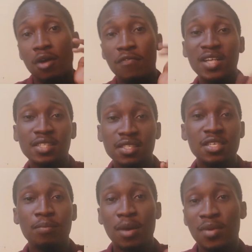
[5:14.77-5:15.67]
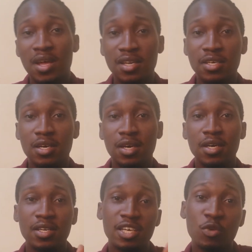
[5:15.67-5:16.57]
Fantasy Premier League,
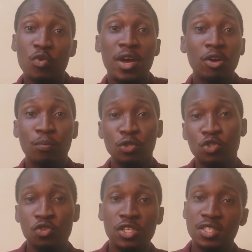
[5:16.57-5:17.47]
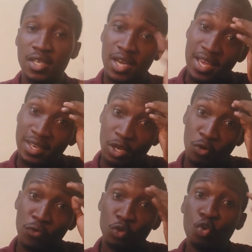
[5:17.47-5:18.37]
they give you an opportunity right now
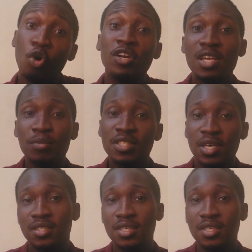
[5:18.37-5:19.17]
for do unlimited